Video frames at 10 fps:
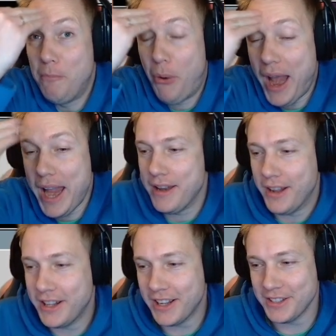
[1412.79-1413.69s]
Brain,
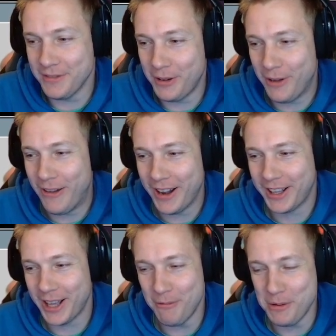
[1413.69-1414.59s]
it doesn't want to
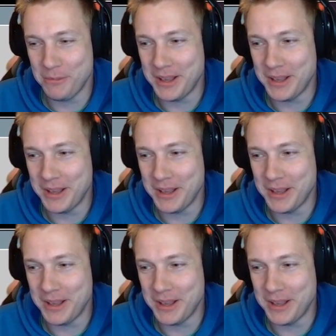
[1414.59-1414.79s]
come with